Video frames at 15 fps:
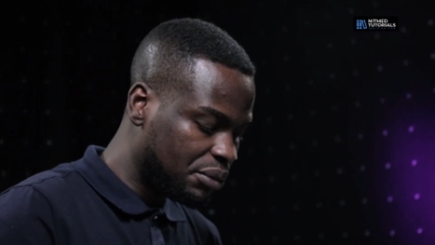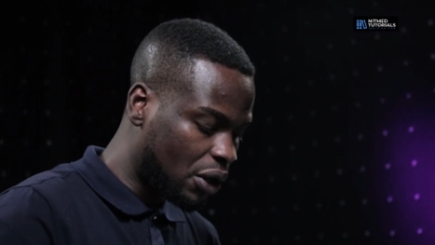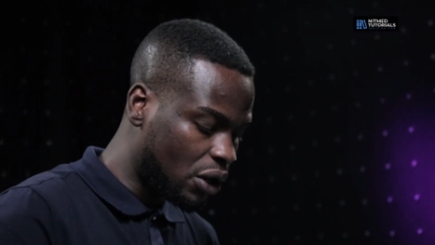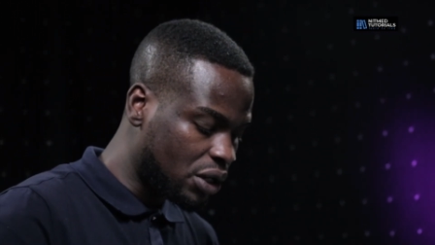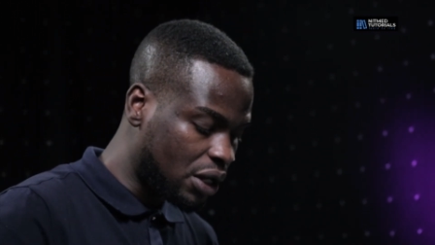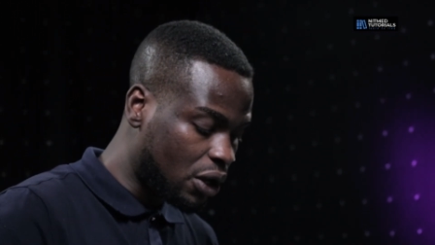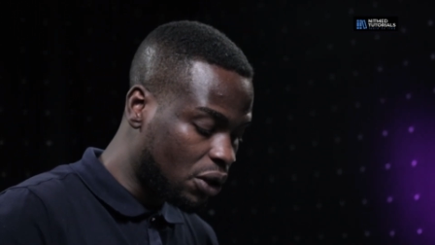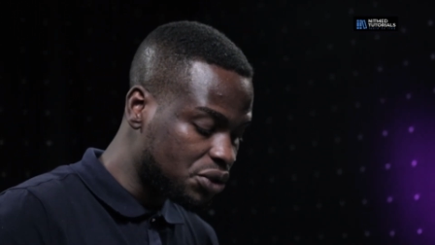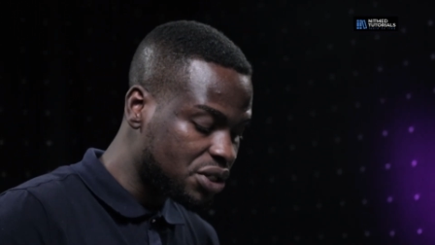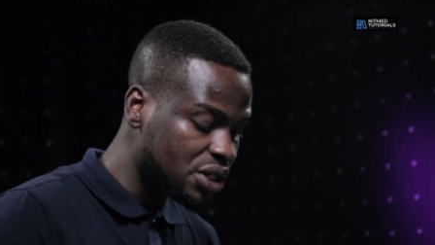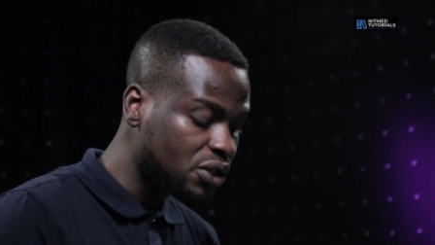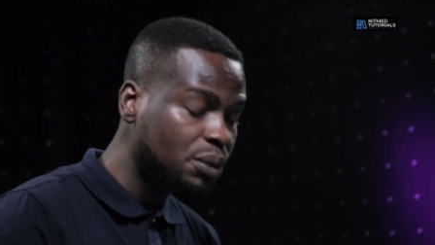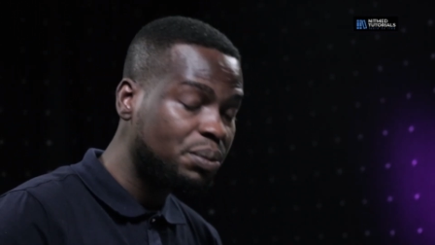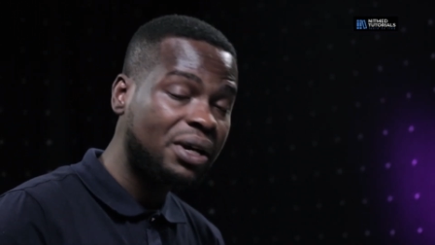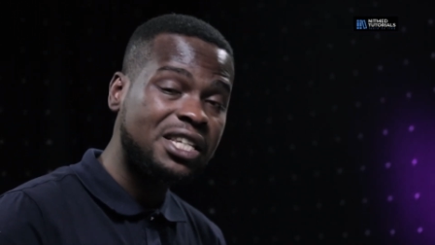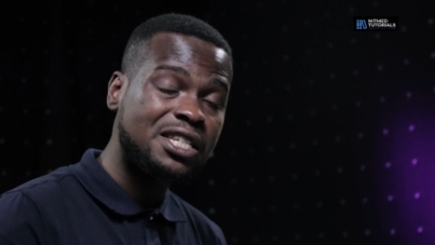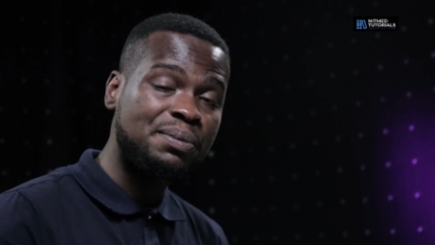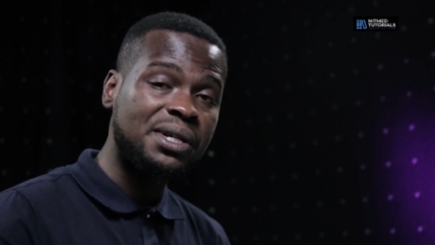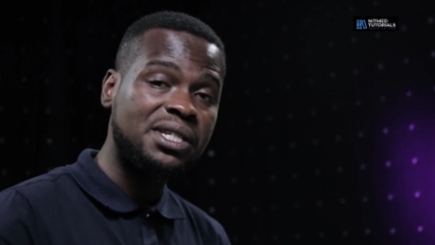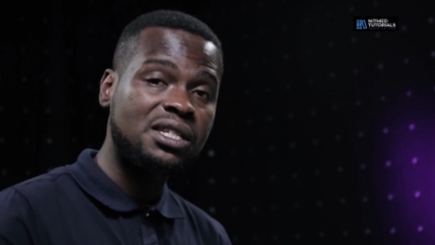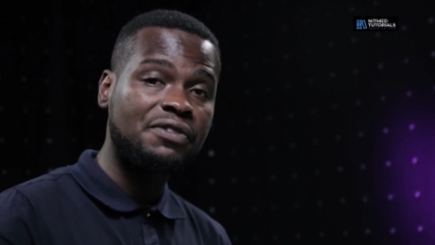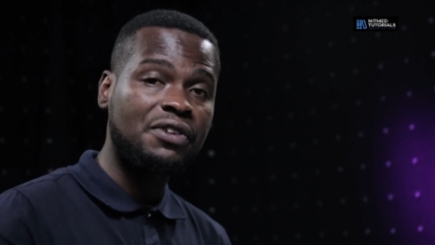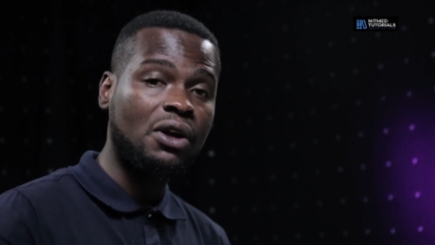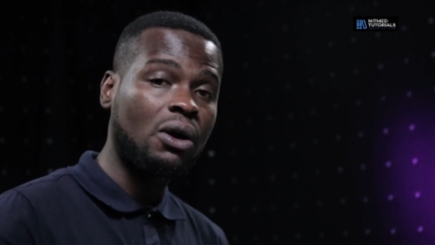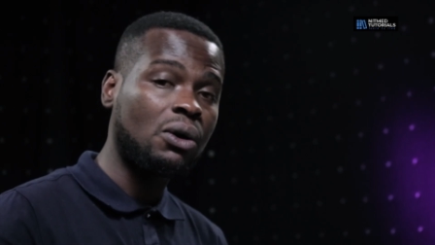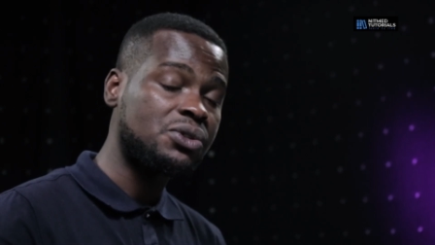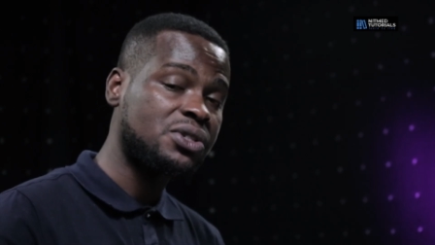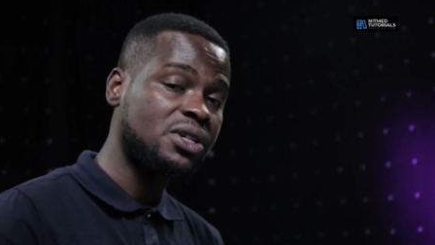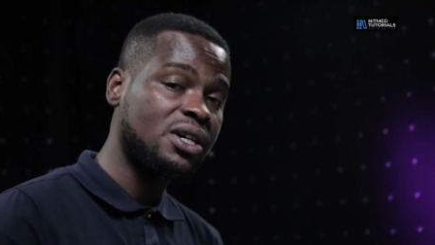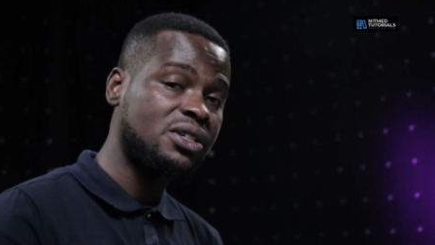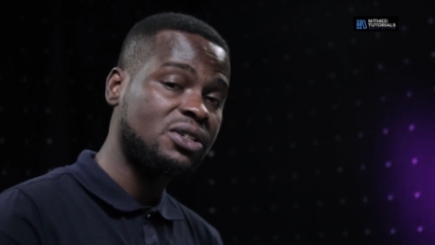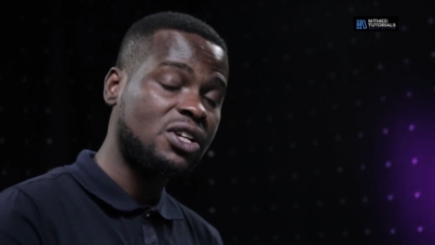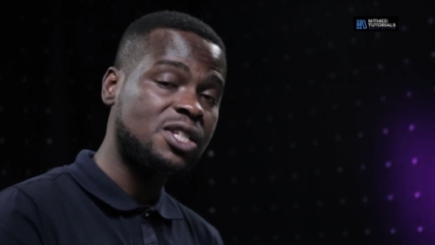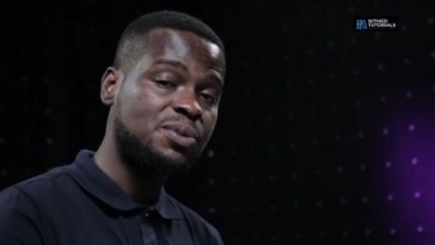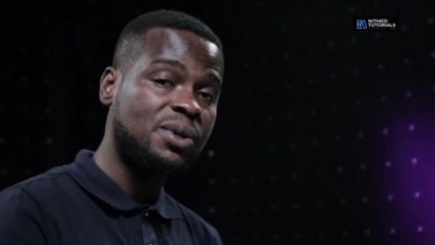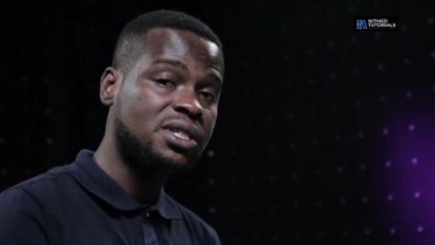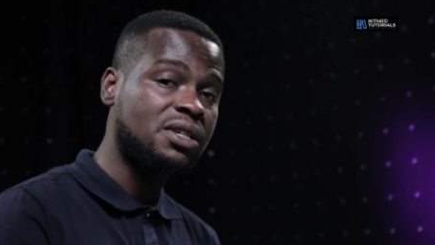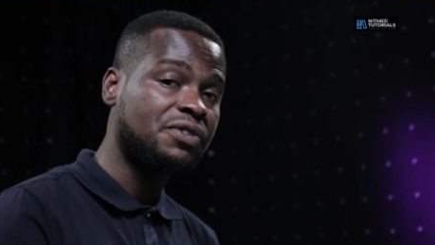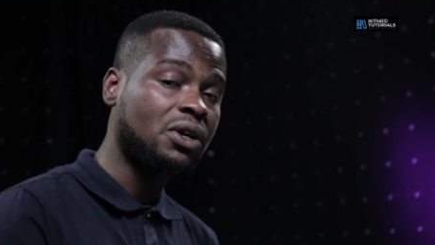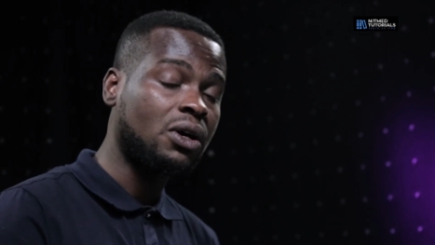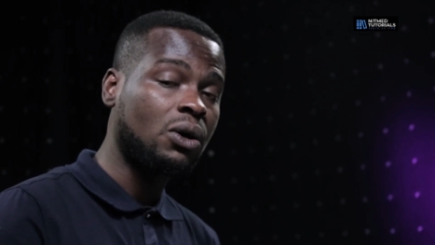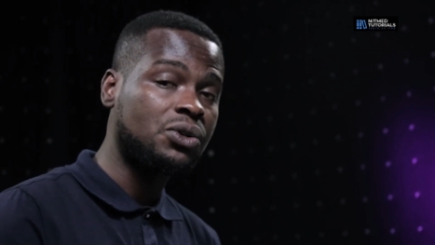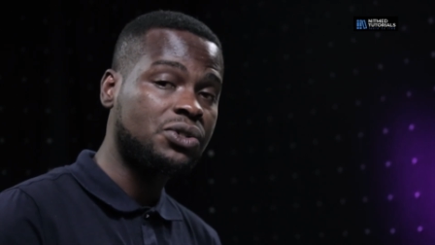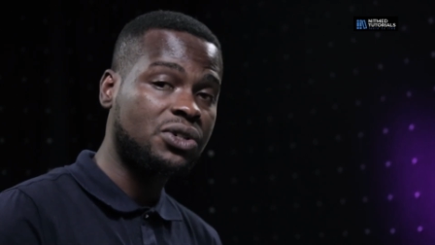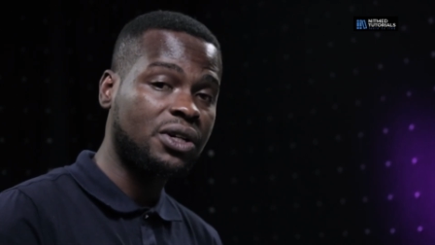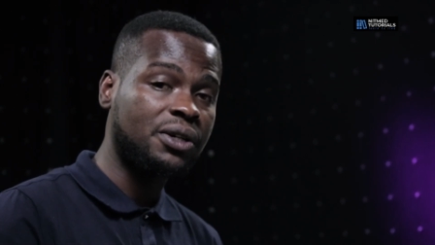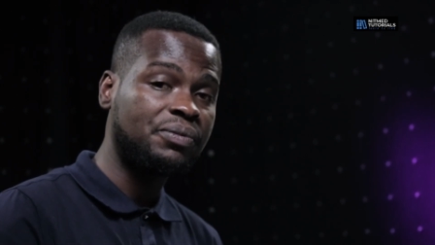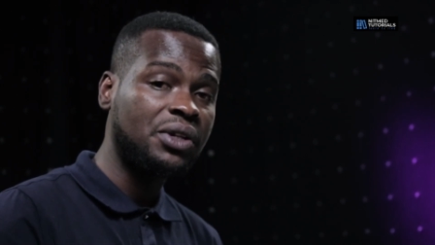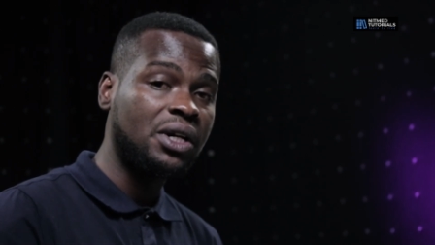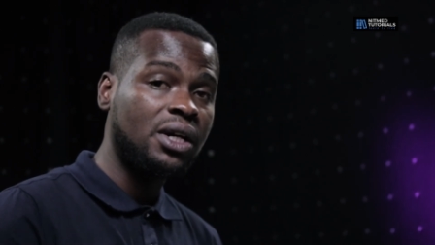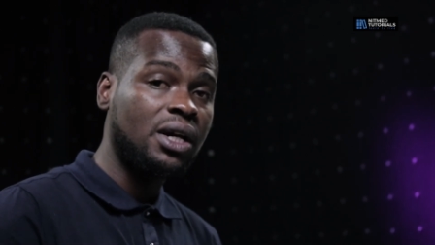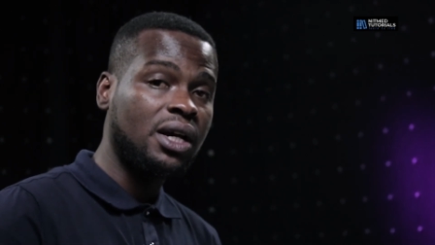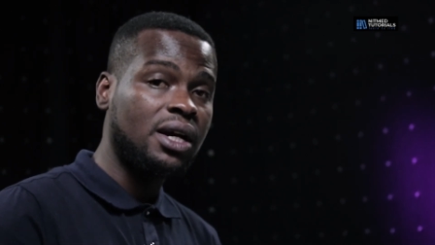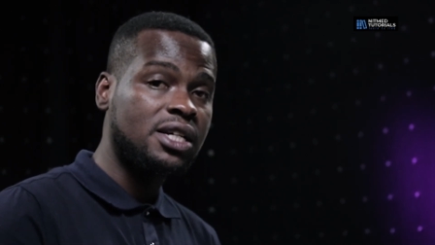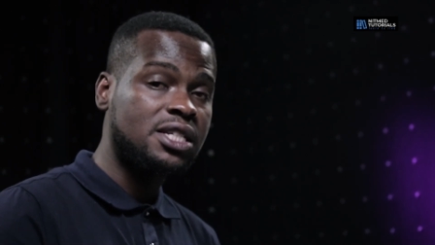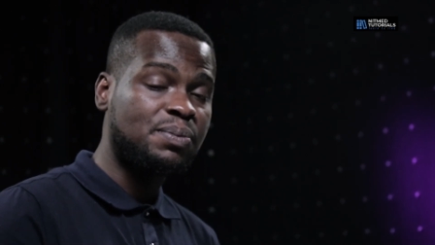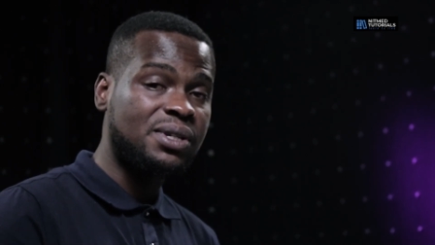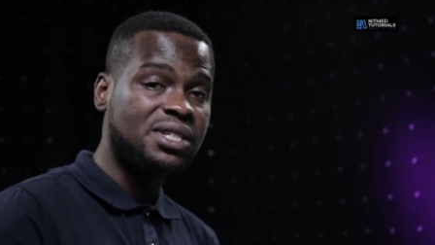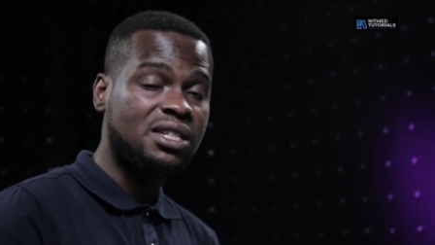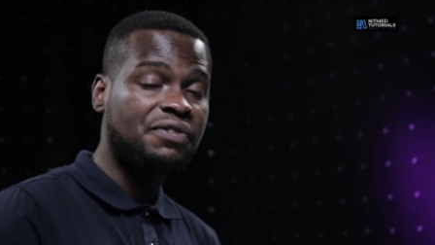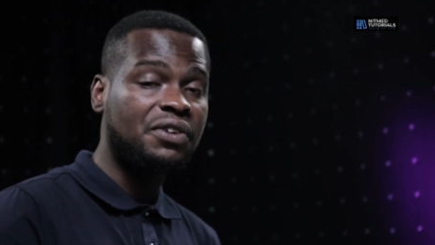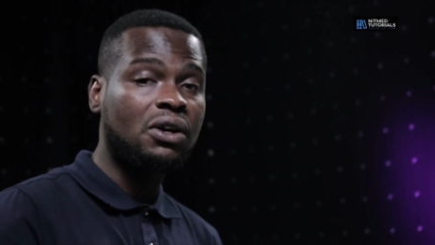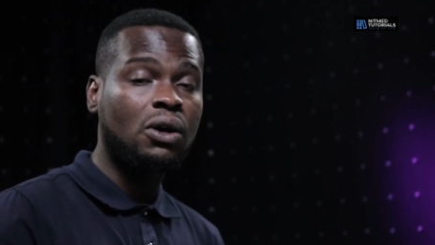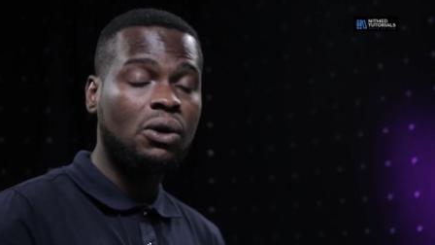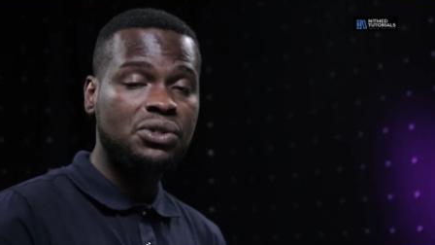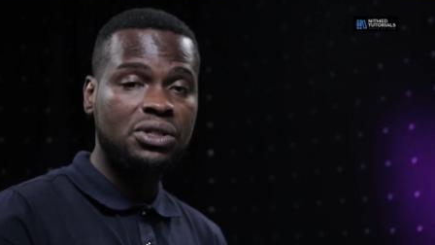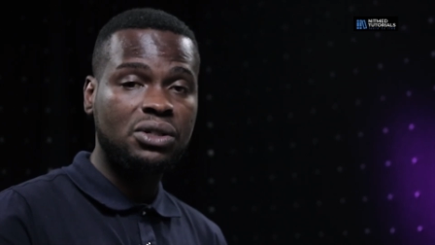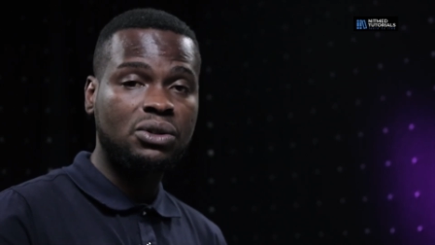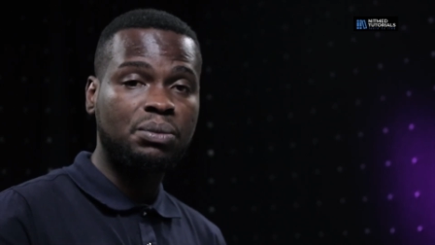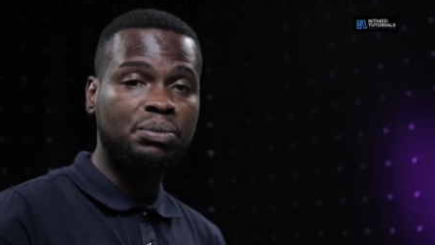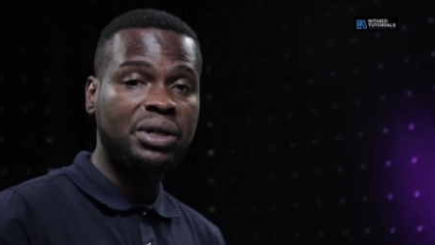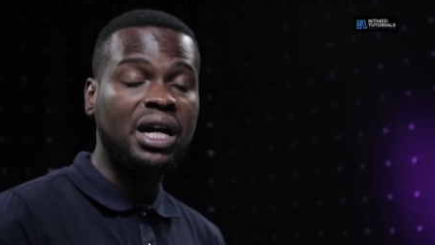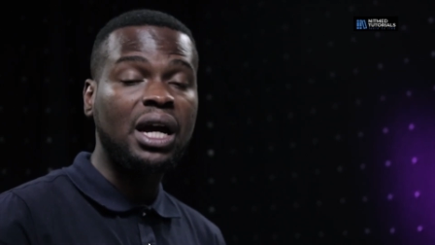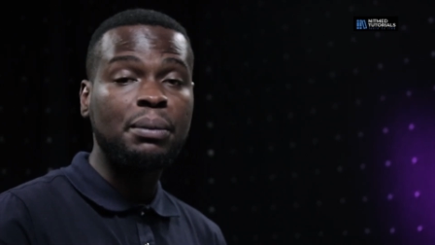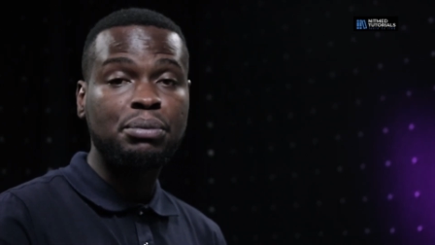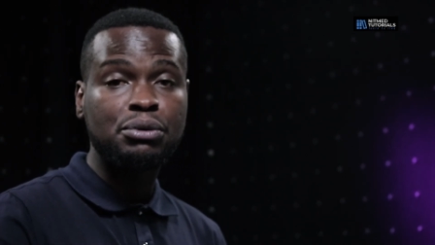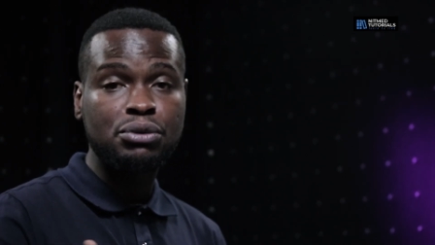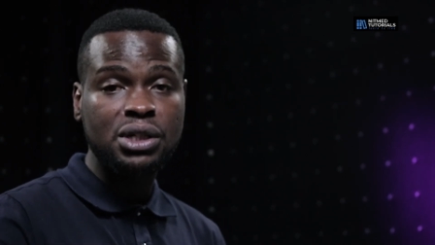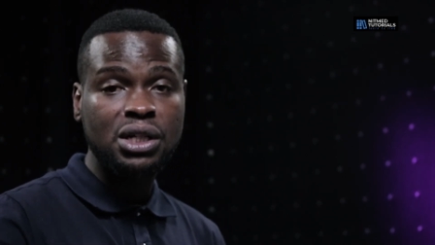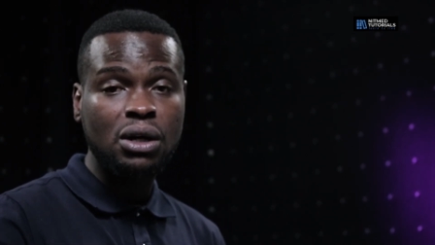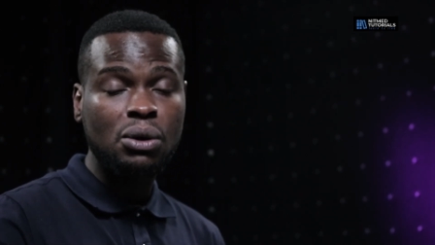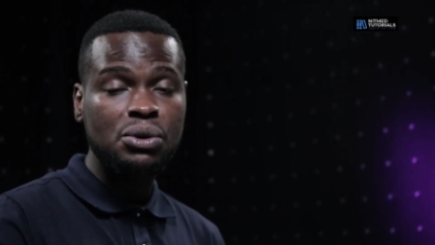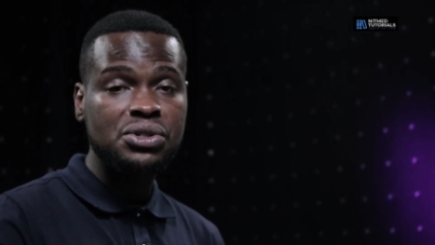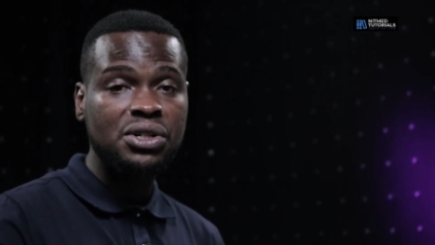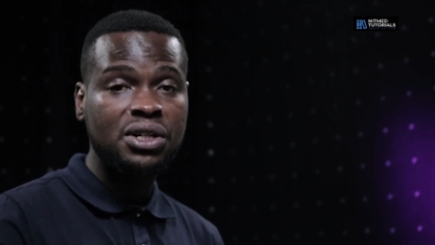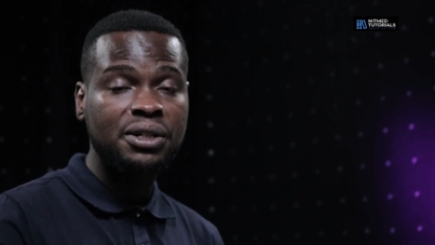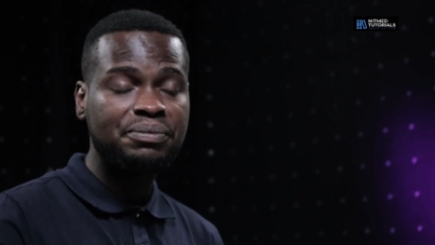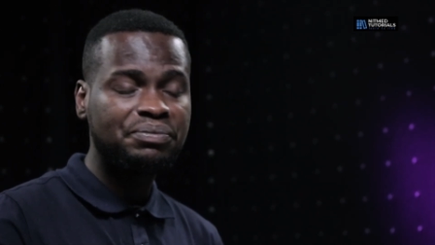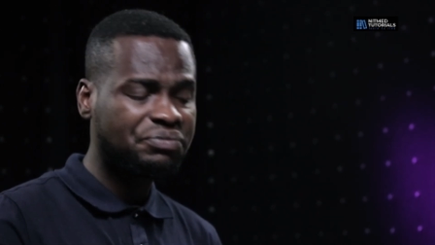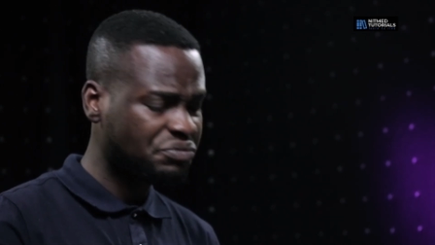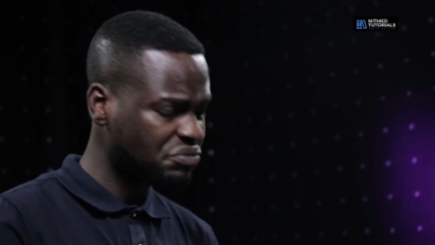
An ulcer could be a specific ulcer, non-specific ulcer. A specific ulcer could be a Buruli ulcer,